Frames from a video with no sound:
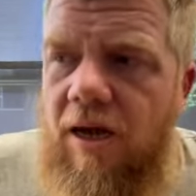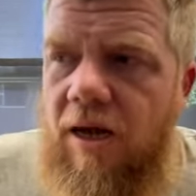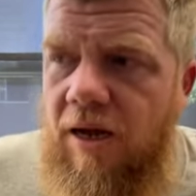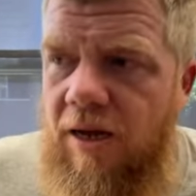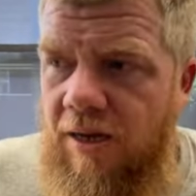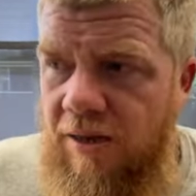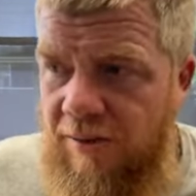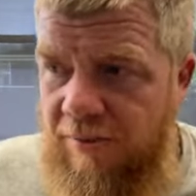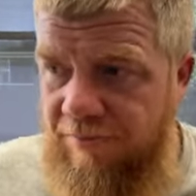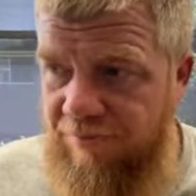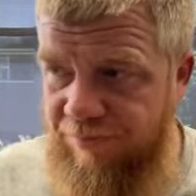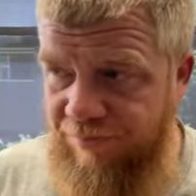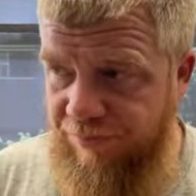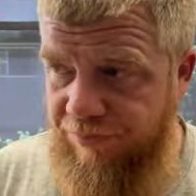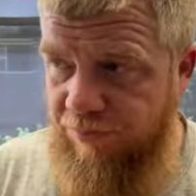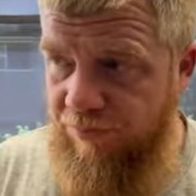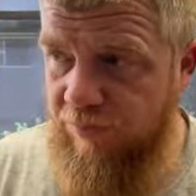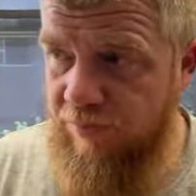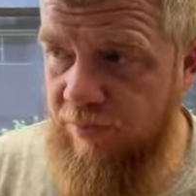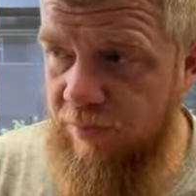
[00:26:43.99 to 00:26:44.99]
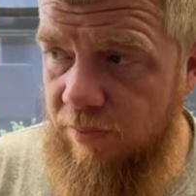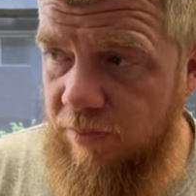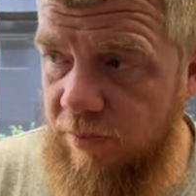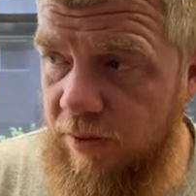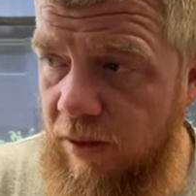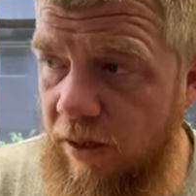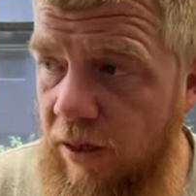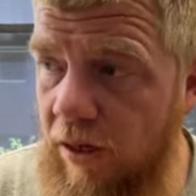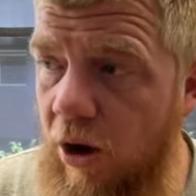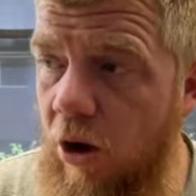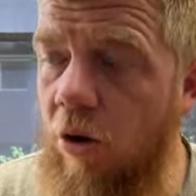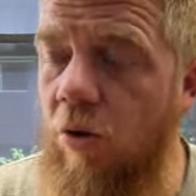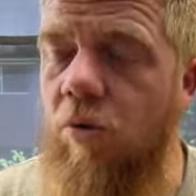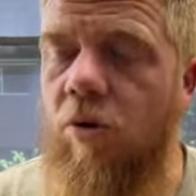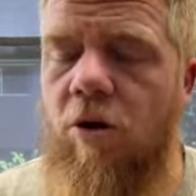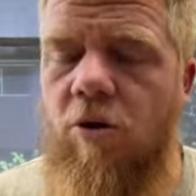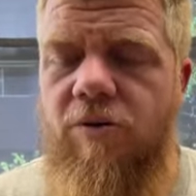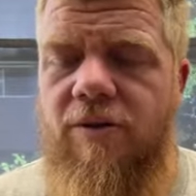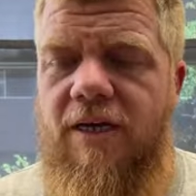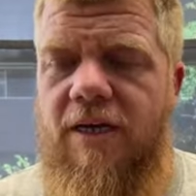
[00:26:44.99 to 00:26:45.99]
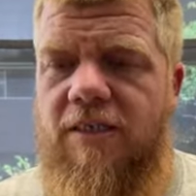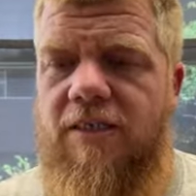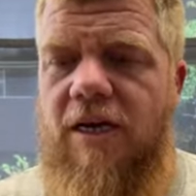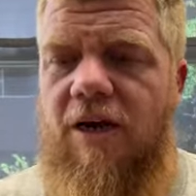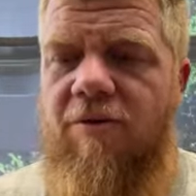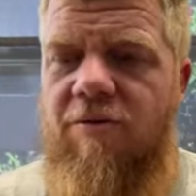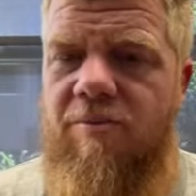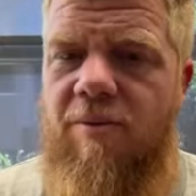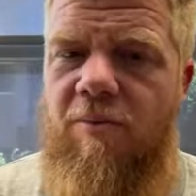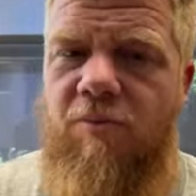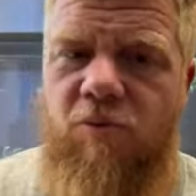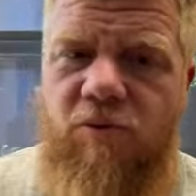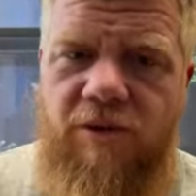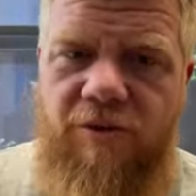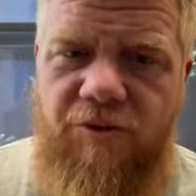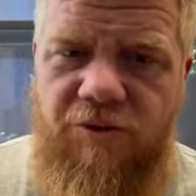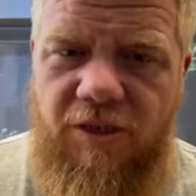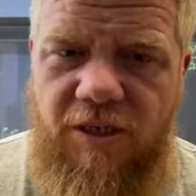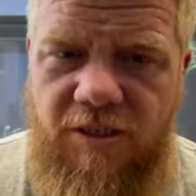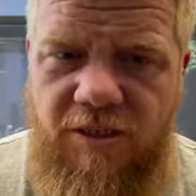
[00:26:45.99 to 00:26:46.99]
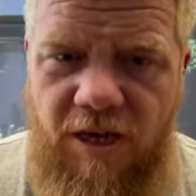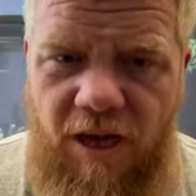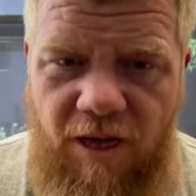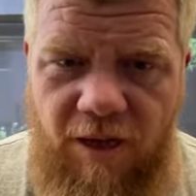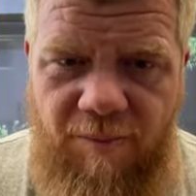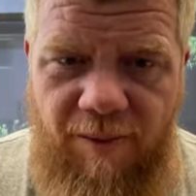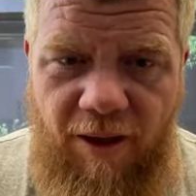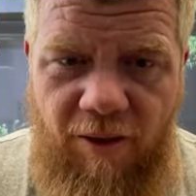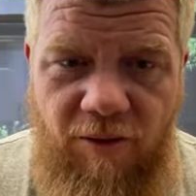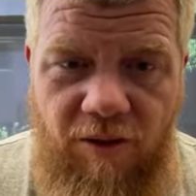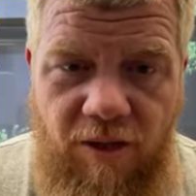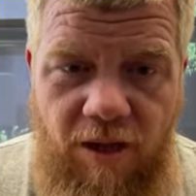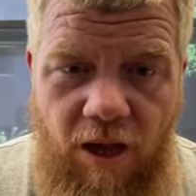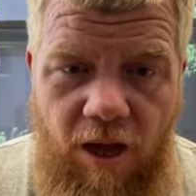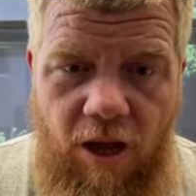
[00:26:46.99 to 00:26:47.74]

Um, oh, oh yes, I remember what I was gonna talk about.